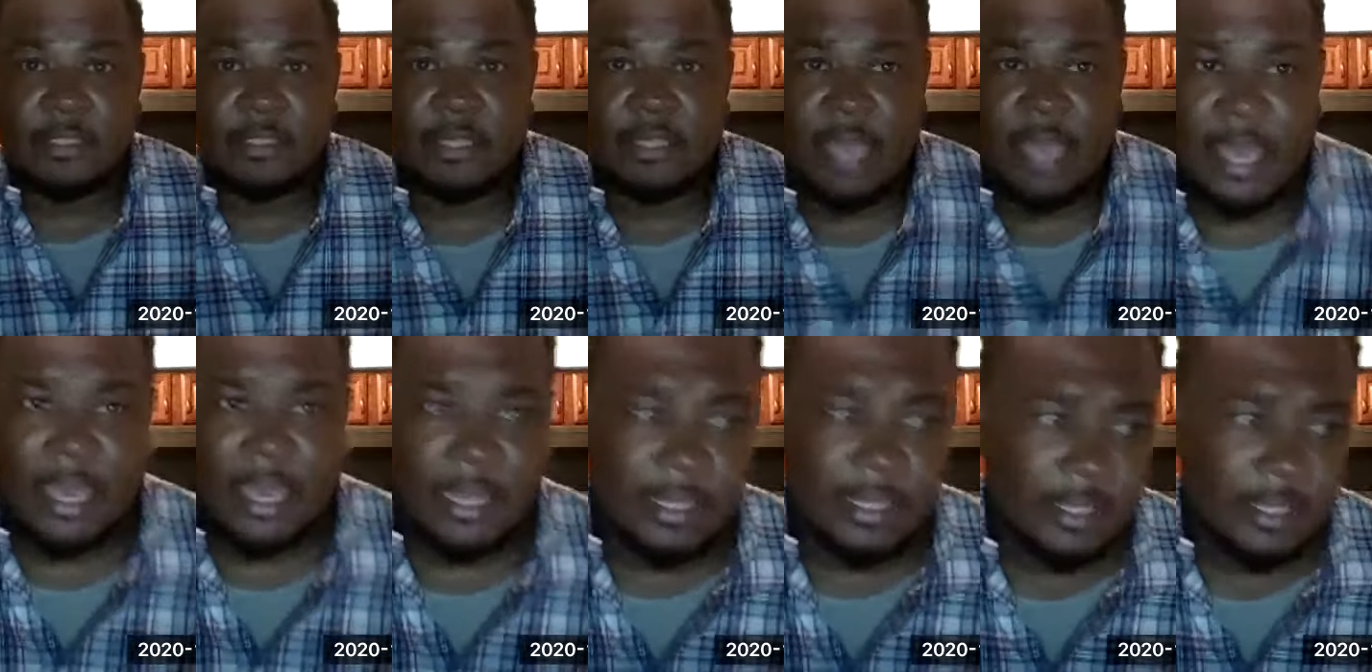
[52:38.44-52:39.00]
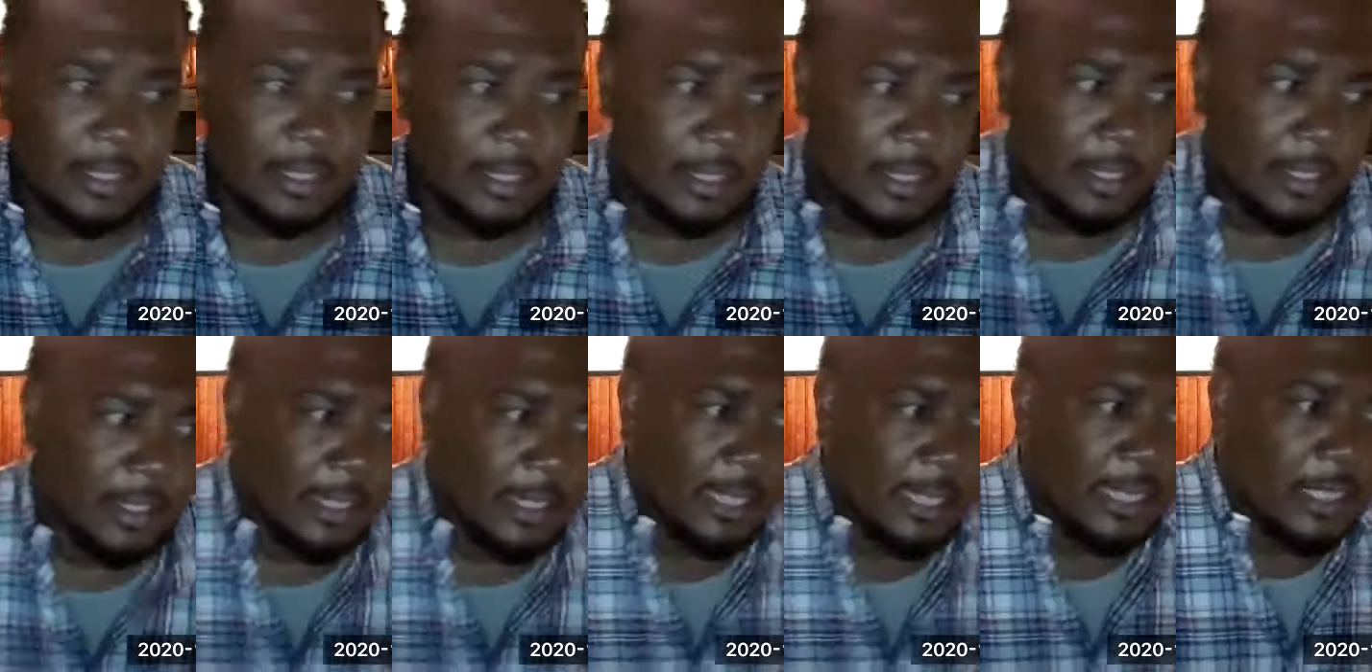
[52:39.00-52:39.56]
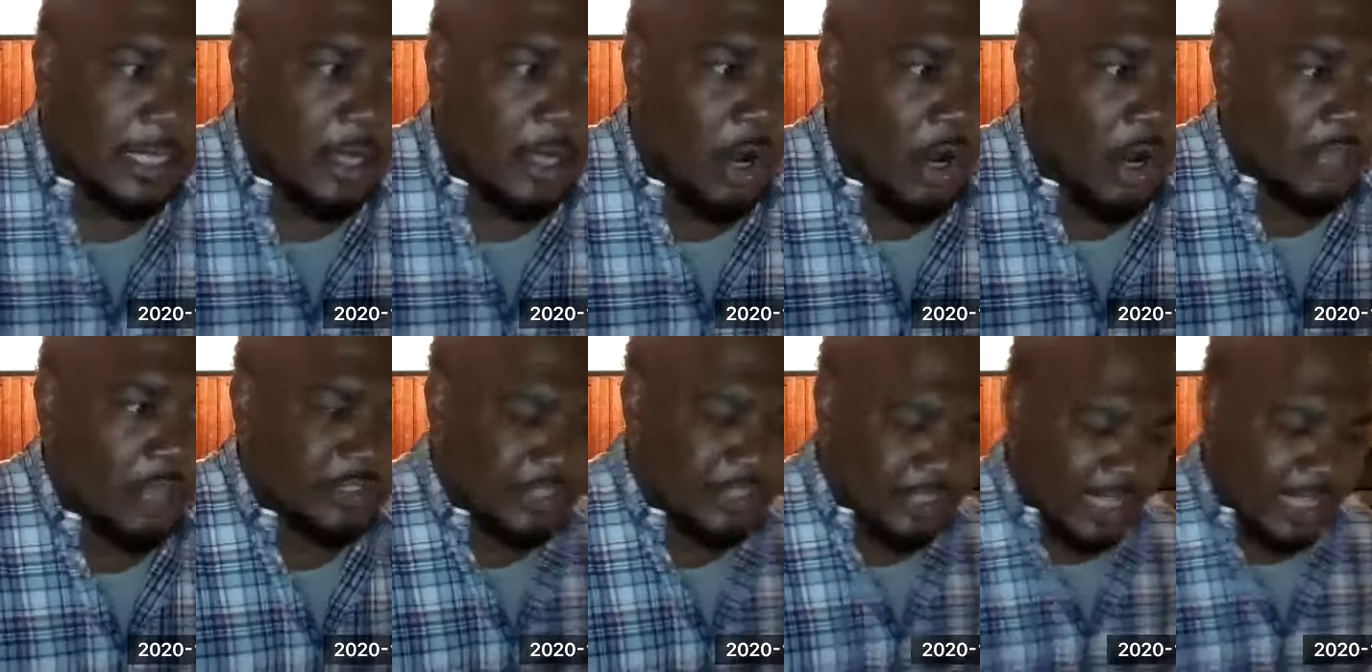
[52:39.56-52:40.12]
that it
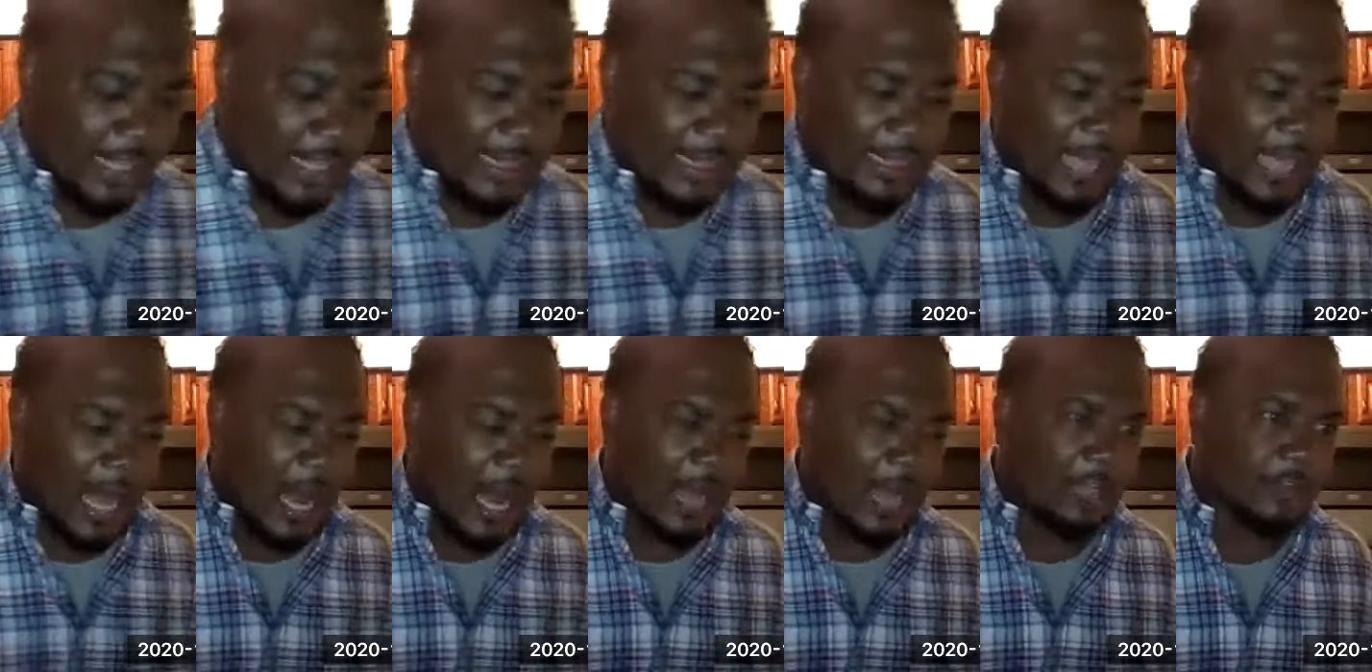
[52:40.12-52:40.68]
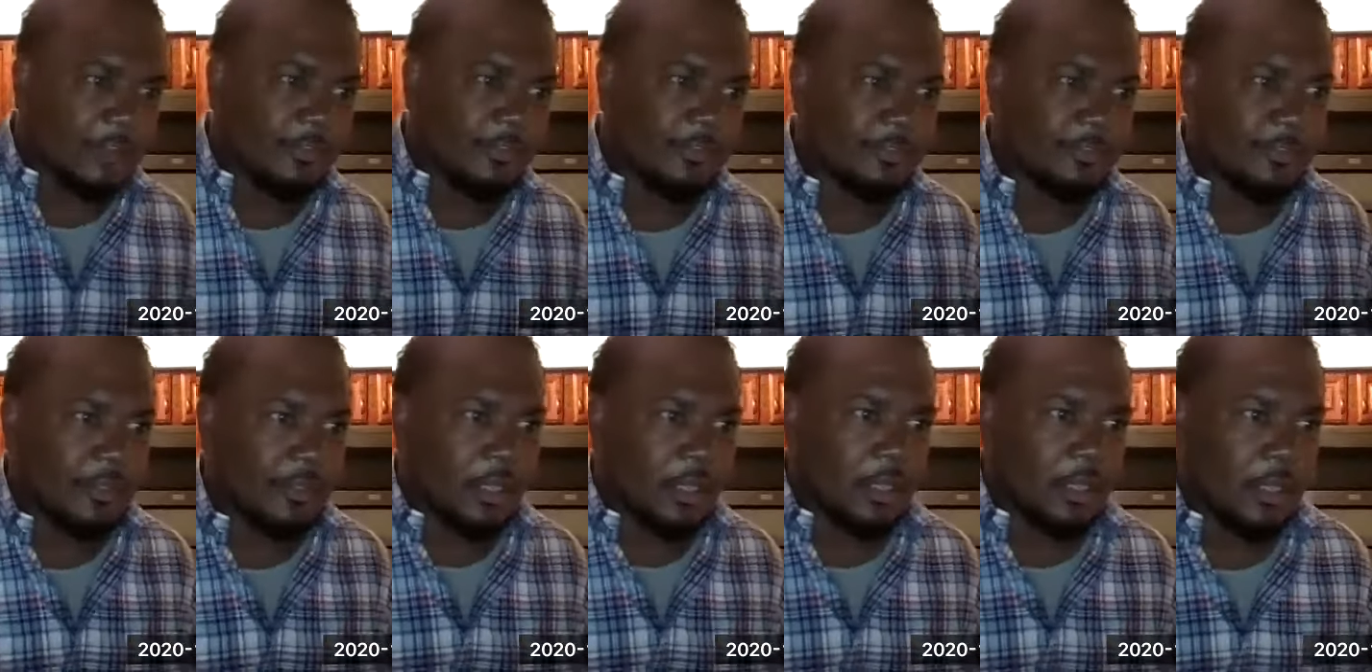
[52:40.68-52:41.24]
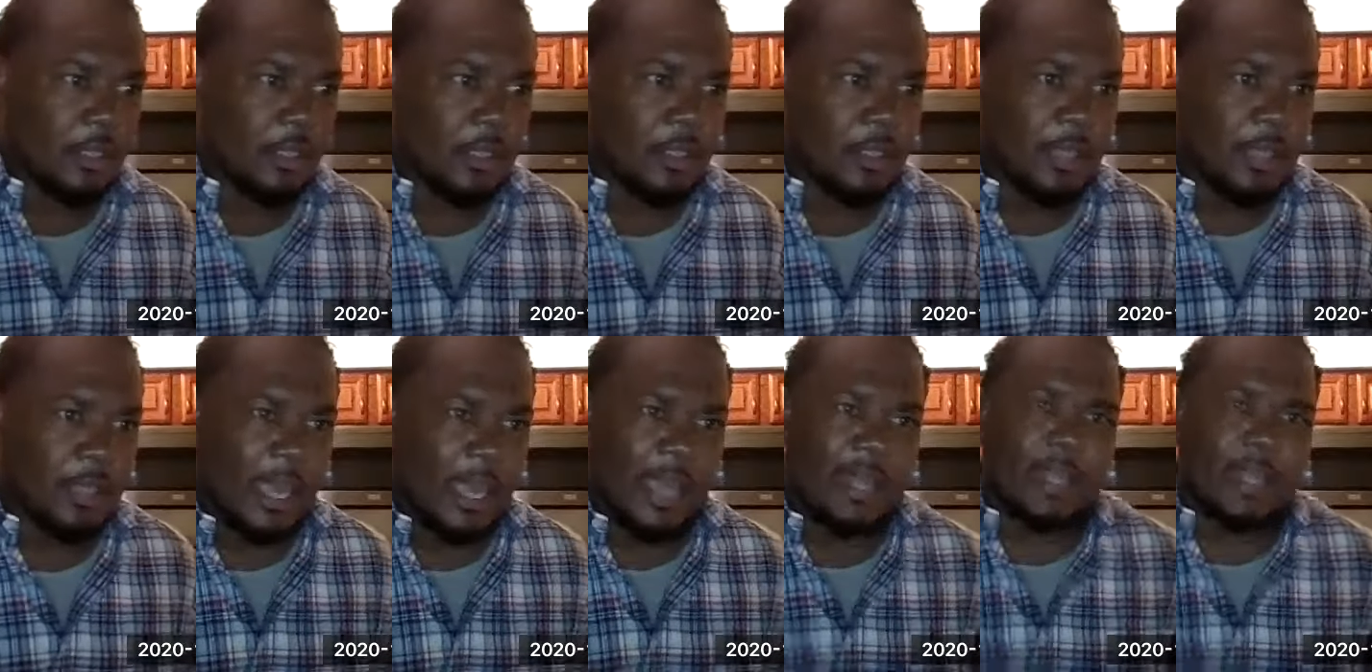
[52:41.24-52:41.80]
causes a lot of,
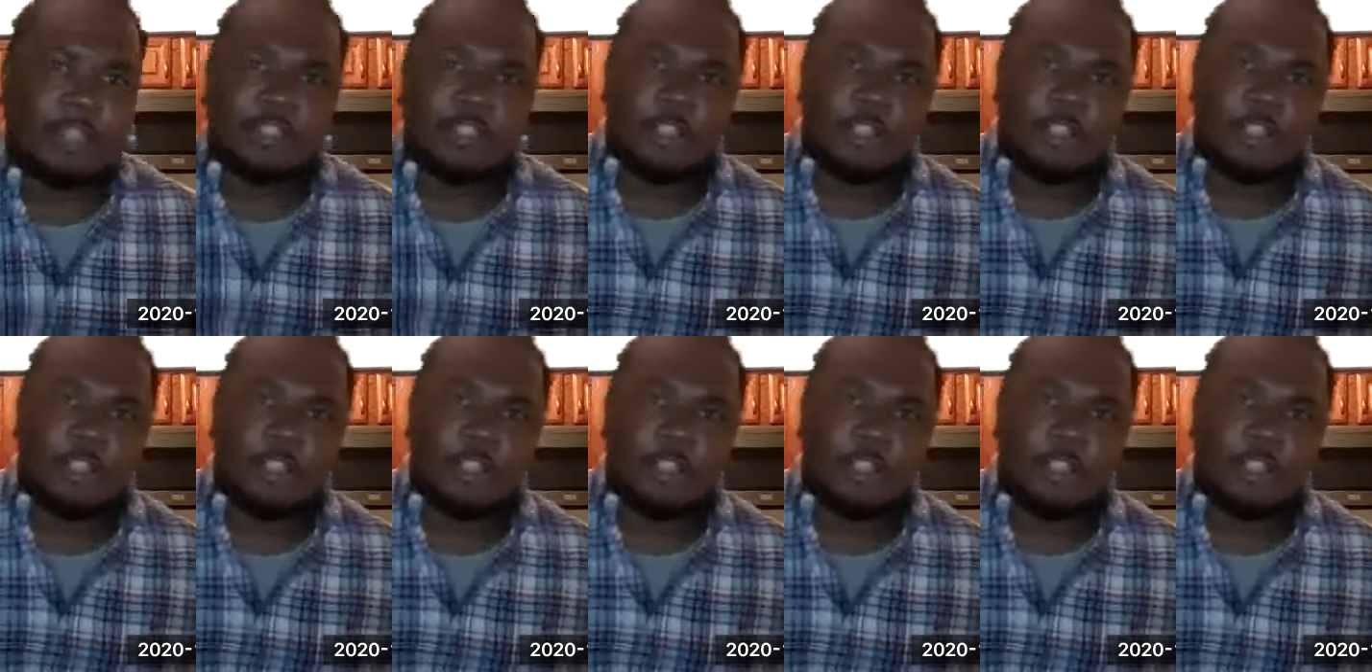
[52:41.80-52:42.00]
and to the